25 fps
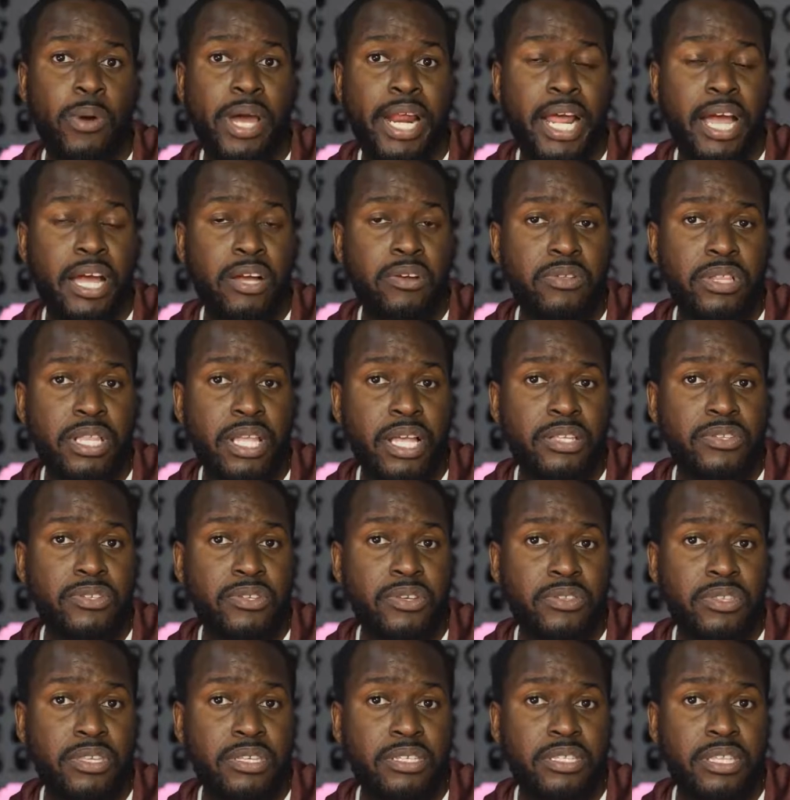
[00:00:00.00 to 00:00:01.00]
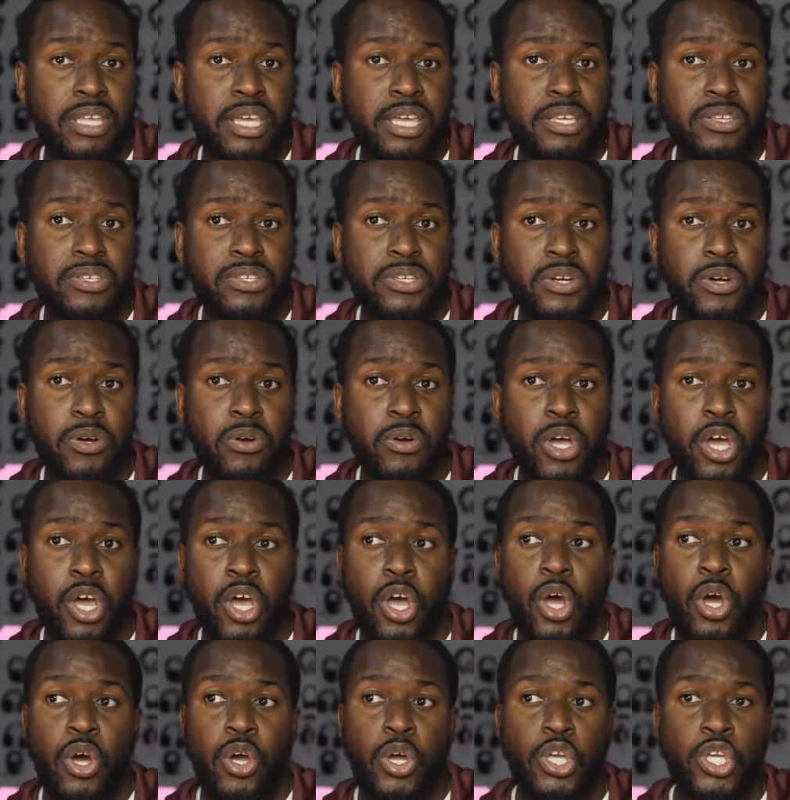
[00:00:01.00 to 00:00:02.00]
wide angle lens on this thing. So,
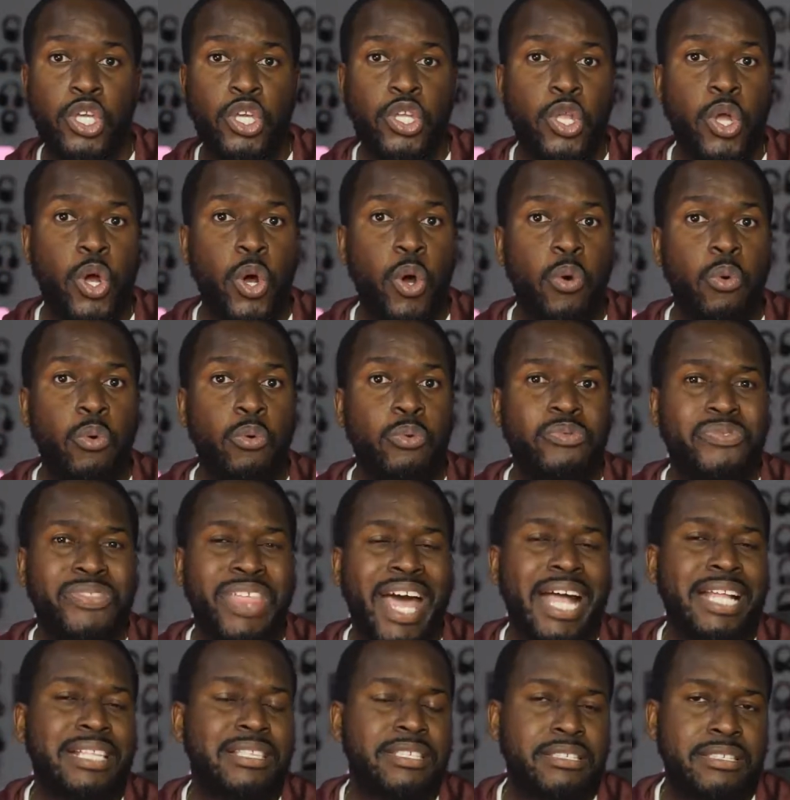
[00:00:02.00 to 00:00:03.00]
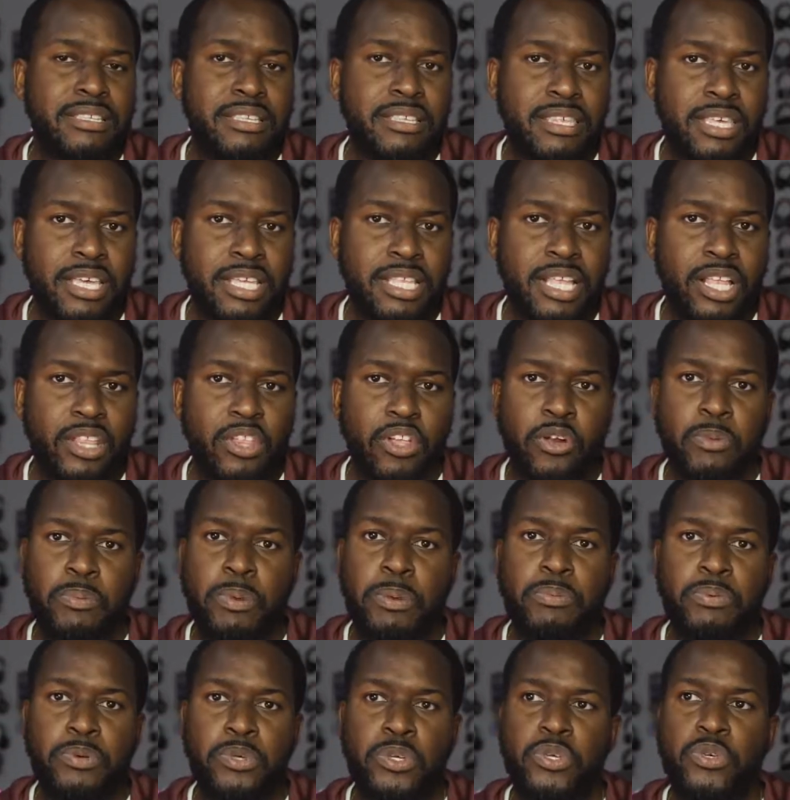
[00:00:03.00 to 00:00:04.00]
you know, that's the thing that a lot of
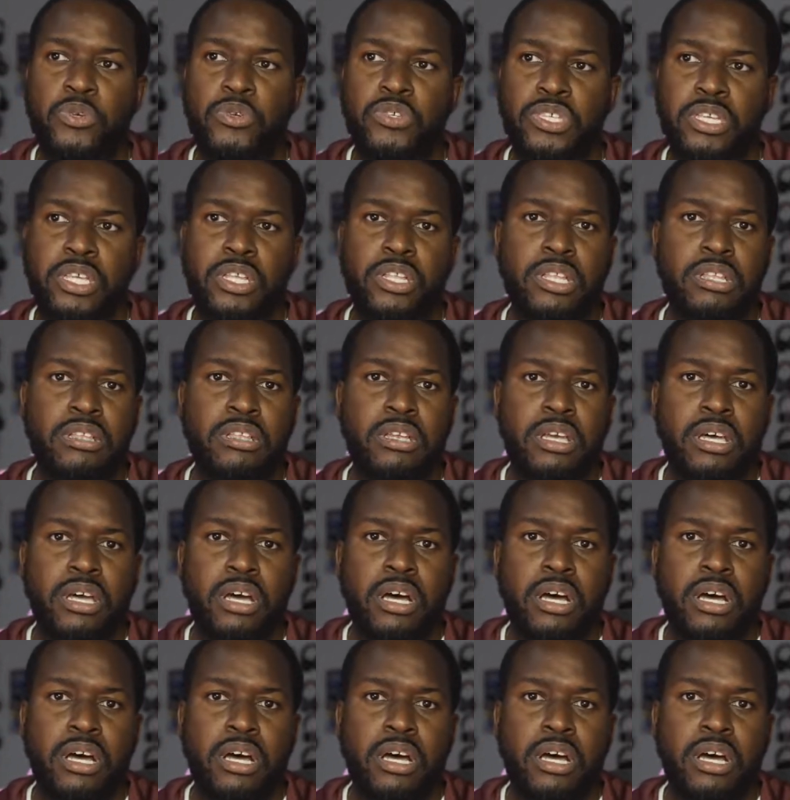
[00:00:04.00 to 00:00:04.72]
people use in